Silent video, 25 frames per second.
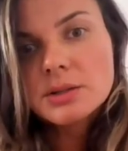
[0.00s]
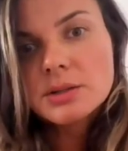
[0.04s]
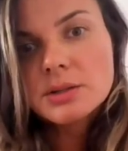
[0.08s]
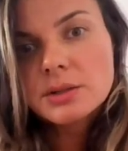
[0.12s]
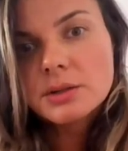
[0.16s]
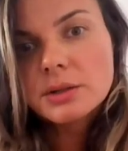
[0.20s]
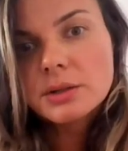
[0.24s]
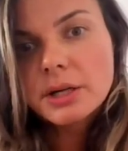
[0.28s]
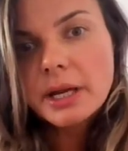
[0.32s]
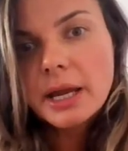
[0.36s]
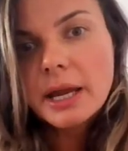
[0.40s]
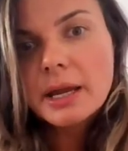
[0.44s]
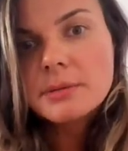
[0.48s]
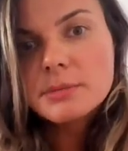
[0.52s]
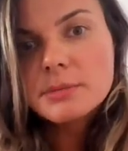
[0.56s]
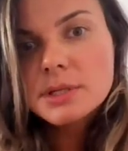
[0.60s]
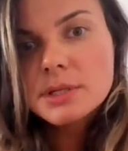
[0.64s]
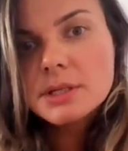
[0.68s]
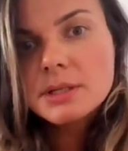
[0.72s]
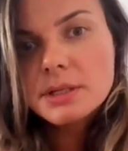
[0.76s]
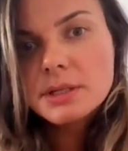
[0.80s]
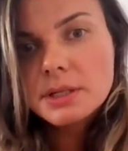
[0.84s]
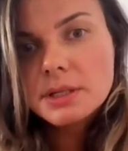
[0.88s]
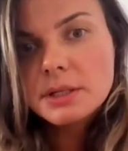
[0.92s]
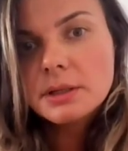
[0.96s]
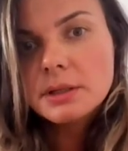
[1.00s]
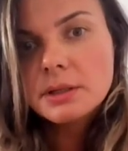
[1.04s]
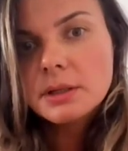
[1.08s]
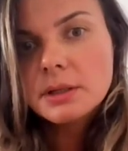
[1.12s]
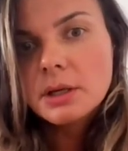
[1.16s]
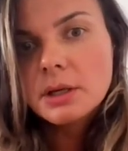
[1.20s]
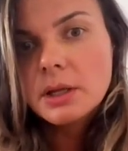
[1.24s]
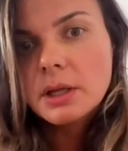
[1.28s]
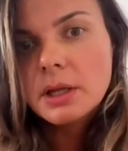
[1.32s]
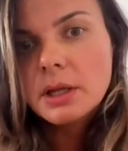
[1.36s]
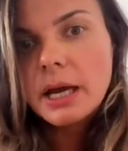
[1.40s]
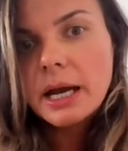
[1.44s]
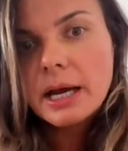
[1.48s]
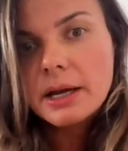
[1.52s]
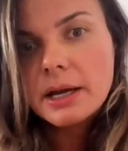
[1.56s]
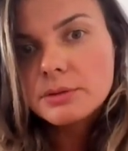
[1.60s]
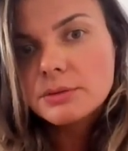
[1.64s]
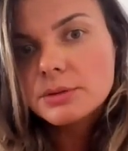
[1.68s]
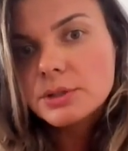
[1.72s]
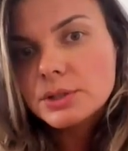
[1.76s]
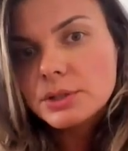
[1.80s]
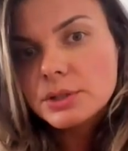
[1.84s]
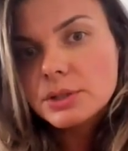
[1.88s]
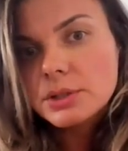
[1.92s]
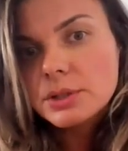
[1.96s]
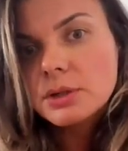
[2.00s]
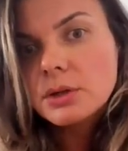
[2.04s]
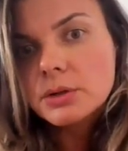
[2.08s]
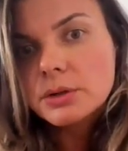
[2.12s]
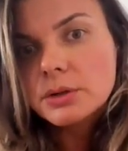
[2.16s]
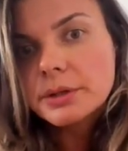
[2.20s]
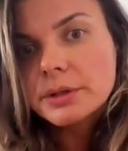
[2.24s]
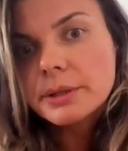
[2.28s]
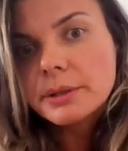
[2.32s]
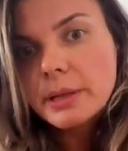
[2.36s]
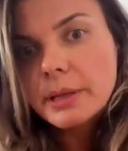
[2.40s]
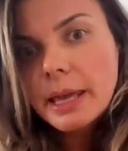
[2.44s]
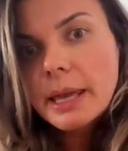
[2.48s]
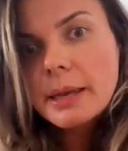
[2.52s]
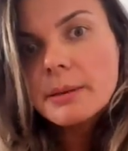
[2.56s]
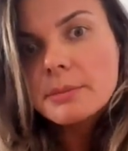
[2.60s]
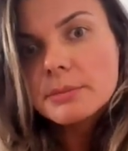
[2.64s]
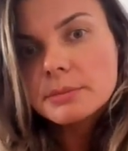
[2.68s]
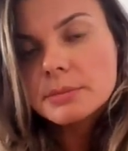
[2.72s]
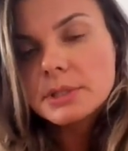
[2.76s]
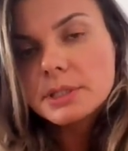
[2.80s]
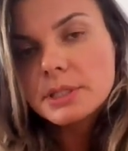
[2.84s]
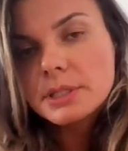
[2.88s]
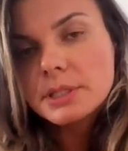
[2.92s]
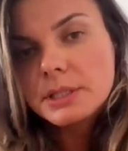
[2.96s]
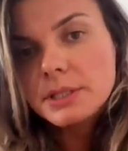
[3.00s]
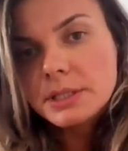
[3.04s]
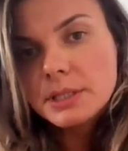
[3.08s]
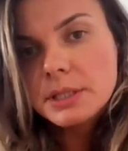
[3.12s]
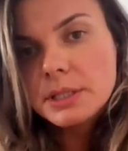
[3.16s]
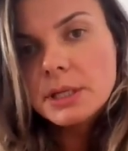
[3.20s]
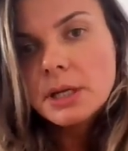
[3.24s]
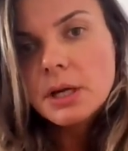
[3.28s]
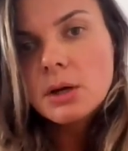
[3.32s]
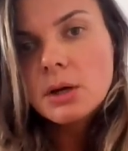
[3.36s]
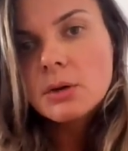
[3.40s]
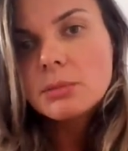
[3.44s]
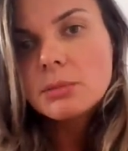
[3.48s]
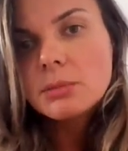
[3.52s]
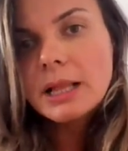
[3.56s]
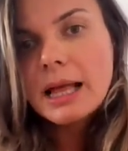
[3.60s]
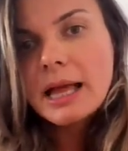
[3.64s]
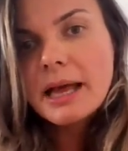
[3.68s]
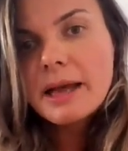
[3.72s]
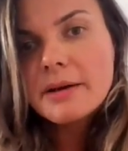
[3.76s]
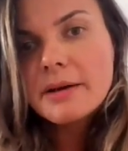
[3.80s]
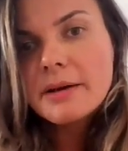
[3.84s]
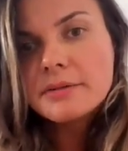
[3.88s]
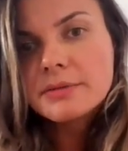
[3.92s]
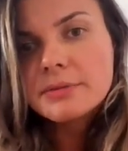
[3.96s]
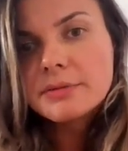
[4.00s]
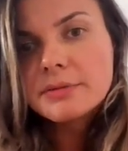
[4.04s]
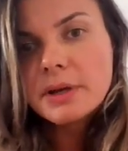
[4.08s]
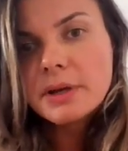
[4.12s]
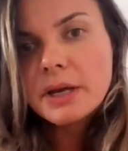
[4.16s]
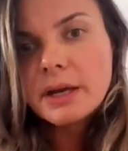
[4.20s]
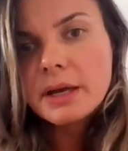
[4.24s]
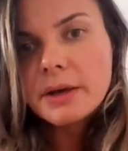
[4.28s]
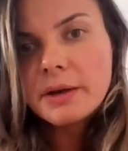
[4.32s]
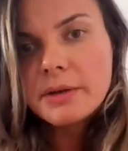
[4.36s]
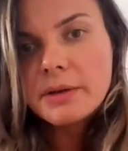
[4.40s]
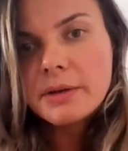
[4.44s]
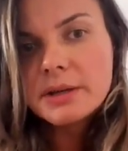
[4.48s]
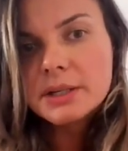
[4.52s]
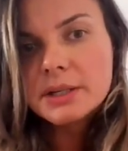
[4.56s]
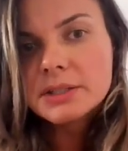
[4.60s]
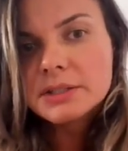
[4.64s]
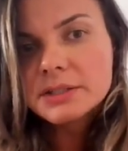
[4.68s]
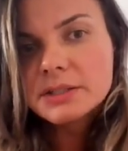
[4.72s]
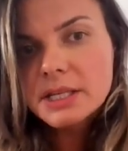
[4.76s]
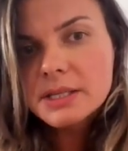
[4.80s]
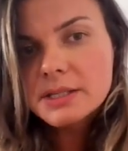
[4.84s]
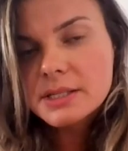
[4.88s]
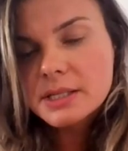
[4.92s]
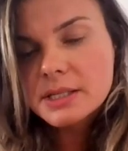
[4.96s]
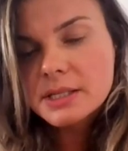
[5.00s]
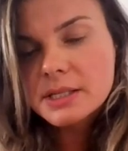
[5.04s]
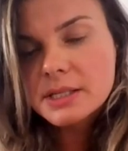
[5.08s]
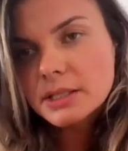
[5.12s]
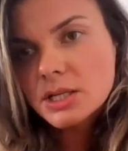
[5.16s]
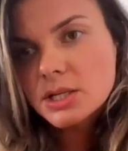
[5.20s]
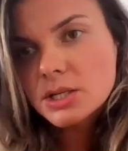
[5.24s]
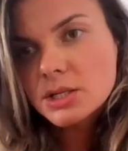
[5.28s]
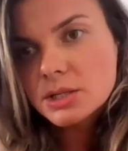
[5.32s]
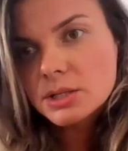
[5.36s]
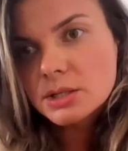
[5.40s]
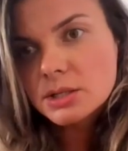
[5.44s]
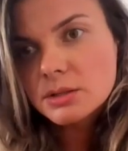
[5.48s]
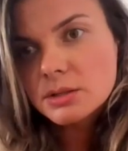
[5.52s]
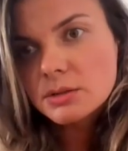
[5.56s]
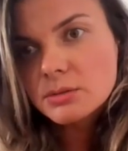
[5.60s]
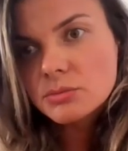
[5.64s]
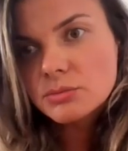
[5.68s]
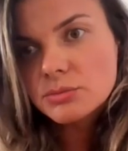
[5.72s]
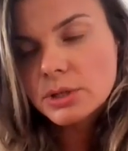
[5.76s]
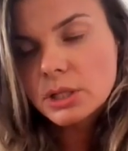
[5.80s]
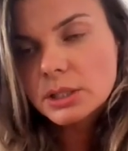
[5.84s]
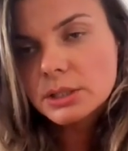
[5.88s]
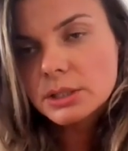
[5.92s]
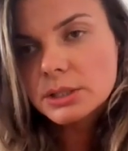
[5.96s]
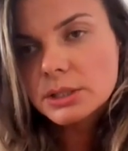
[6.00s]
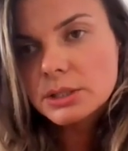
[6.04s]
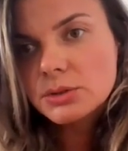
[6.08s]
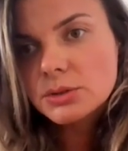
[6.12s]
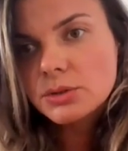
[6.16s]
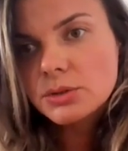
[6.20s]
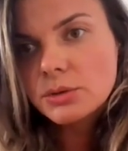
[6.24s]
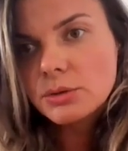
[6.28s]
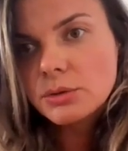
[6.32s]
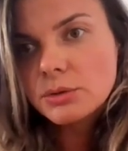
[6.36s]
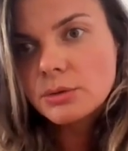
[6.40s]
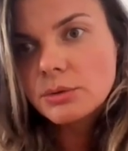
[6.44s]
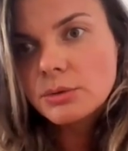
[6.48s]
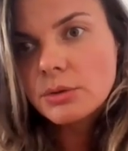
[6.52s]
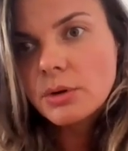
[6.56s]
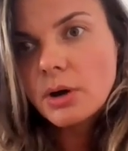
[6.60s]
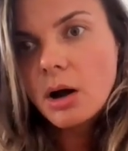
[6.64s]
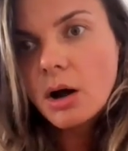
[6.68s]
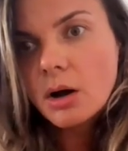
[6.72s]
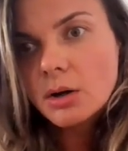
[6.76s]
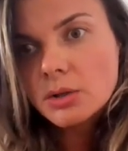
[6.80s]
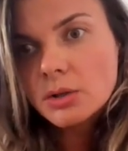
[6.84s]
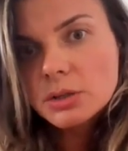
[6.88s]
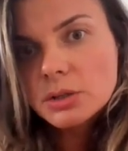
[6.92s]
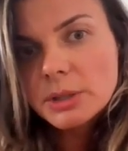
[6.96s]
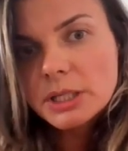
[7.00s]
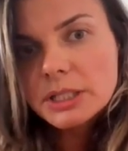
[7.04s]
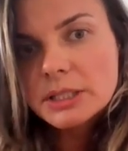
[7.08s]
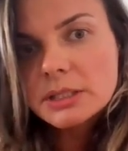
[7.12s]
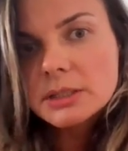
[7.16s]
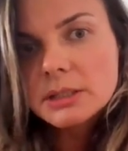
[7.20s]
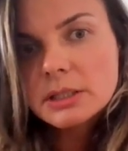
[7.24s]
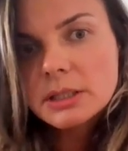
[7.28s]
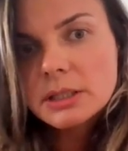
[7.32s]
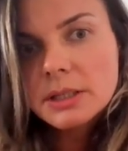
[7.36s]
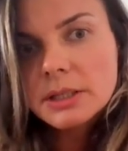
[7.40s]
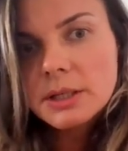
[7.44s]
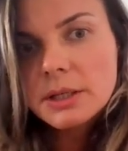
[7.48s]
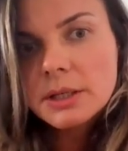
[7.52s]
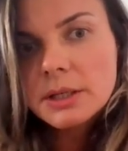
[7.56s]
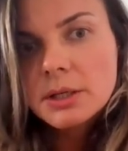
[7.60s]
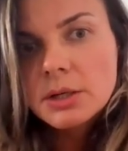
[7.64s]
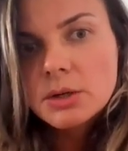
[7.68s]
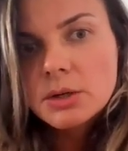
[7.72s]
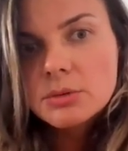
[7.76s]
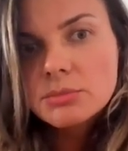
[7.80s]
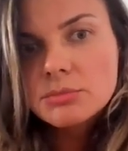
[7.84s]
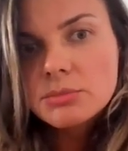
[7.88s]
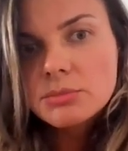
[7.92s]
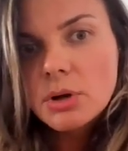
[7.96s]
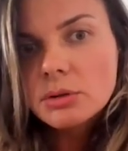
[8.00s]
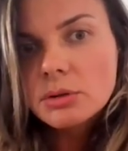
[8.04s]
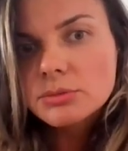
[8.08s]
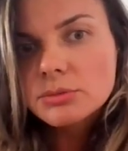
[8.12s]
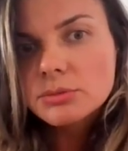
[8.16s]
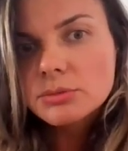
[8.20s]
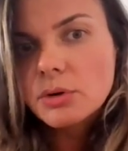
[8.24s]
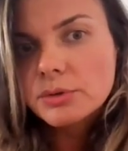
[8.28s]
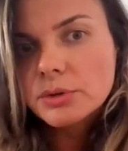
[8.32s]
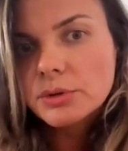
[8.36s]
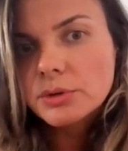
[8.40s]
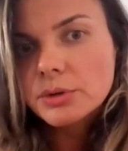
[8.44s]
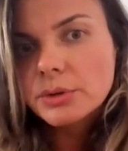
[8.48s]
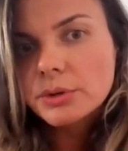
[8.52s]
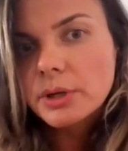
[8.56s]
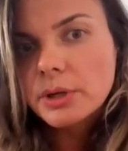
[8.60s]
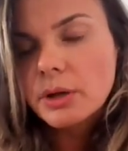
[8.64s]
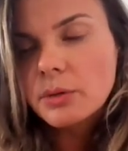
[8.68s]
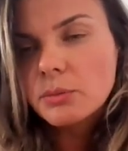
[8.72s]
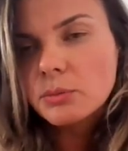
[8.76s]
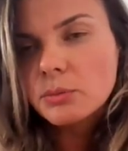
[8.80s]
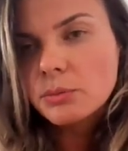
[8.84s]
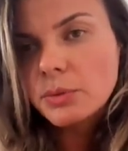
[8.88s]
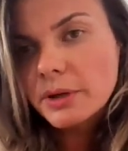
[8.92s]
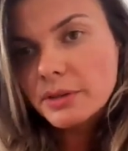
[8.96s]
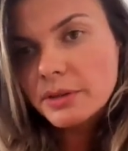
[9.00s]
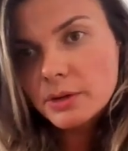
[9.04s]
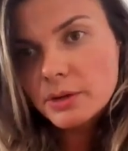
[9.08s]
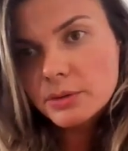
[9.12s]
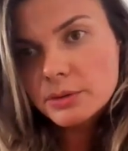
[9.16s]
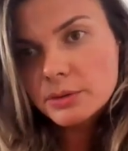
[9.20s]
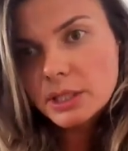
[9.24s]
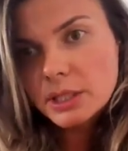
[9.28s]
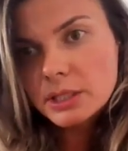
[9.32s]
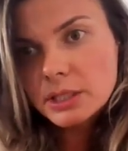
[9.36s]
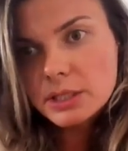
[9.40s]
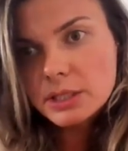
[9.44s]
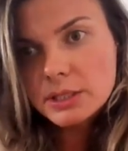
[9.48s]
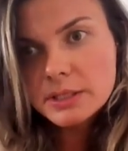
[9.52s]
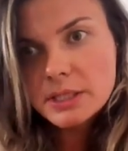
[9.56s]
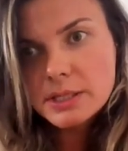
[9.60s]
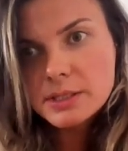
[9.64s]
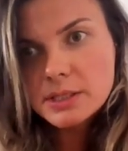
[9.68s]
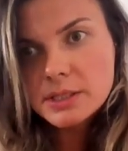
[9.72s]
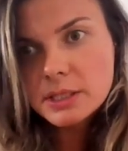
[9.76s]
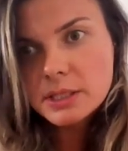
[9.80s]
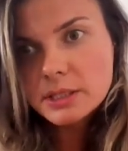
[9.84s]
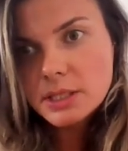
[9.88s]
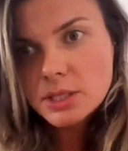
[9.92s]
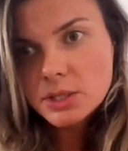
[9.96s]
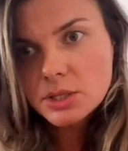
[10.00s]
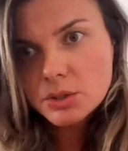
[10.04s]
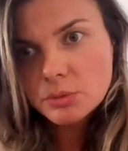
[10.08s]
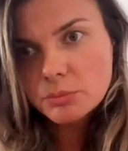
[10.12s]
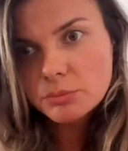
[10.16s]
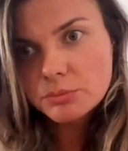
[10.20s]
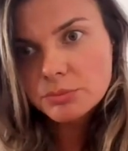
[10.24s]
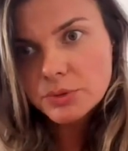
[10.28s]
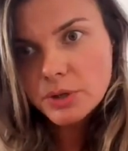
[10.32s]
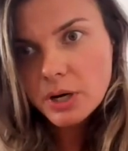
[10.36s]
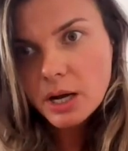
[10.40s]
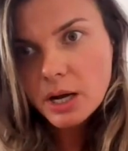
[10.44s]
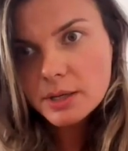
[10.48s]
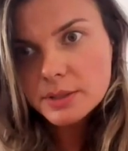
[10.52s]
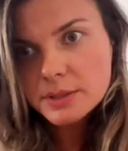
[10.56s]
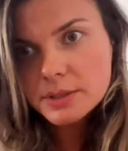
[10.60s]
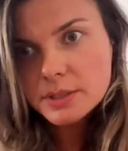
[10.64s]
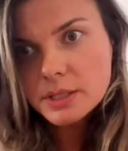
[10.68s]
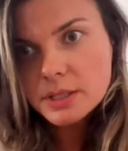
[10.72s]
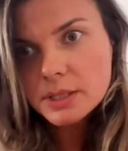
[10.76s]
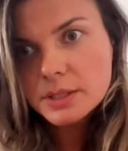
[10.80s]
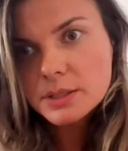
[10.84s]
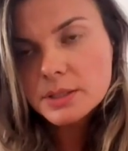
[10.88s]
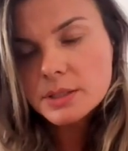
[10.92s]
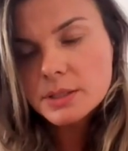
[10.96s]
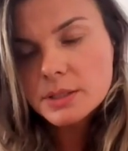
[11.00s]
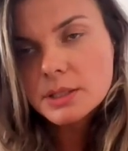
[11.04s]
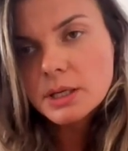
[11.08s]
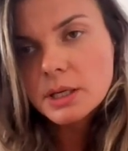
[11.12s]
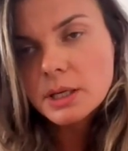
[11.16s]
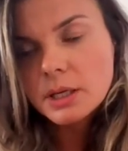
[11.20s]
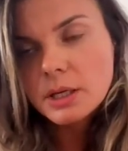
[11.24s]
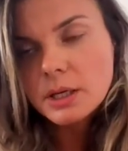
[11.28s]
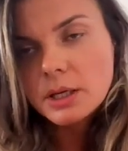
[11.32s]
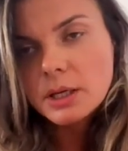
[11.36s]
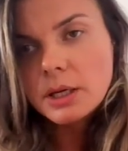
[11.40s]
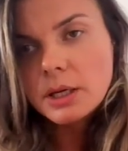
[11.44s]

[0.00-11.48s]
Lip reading: under MGD, IVD, or MDD will have their designation really to automatically rolled over without any designation process.